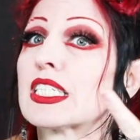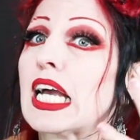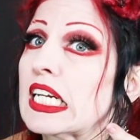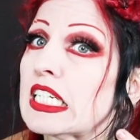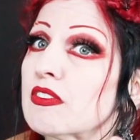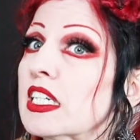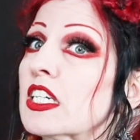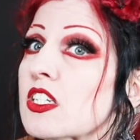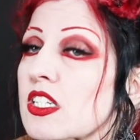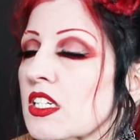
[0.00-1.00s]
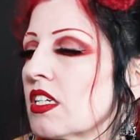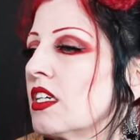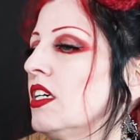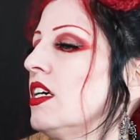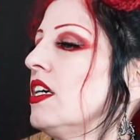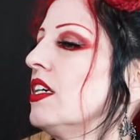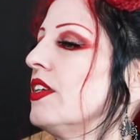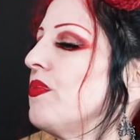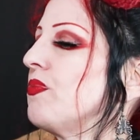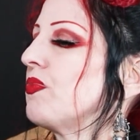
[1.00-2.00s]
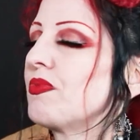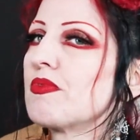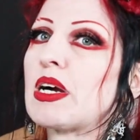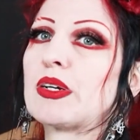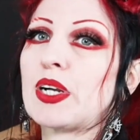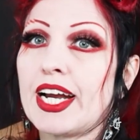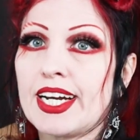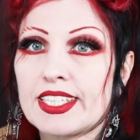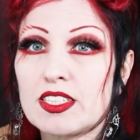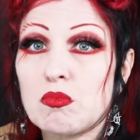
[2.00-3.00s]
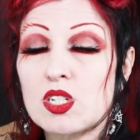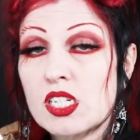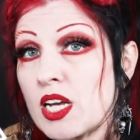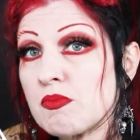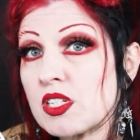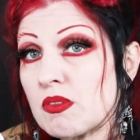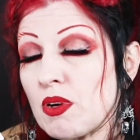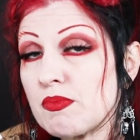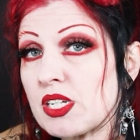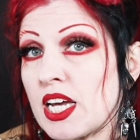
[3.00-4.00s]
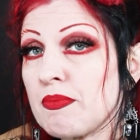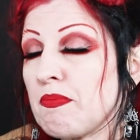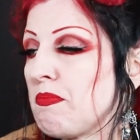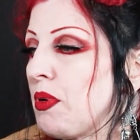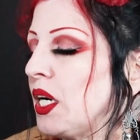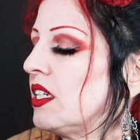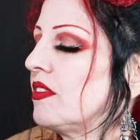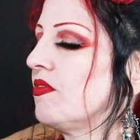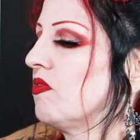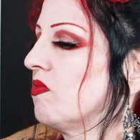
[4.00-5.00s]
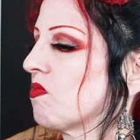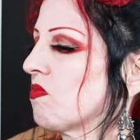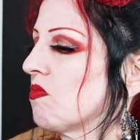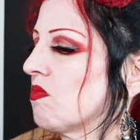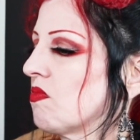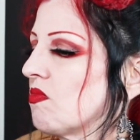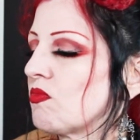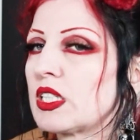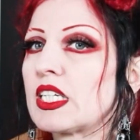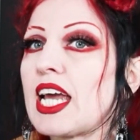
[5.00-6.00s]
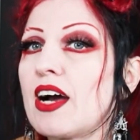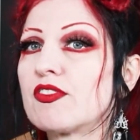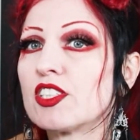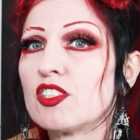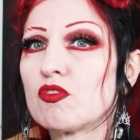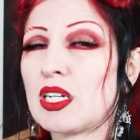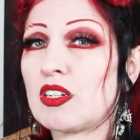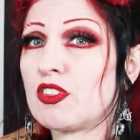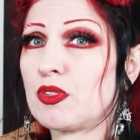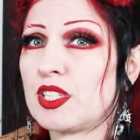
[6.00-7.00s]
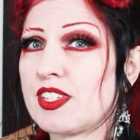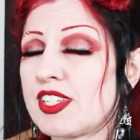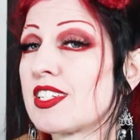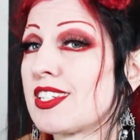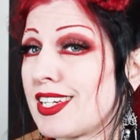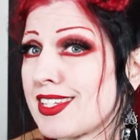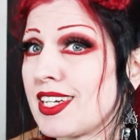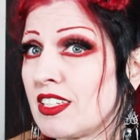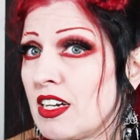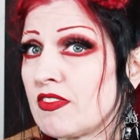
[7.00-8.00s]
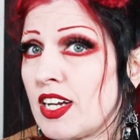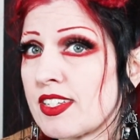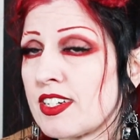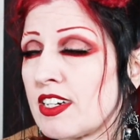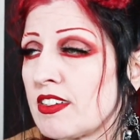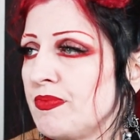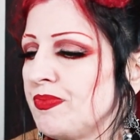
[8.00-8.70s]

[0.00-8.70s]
Kind of need fingers. You might want to add a little more time to the prep time, but really after you've made a few of these, it does get a lot faster.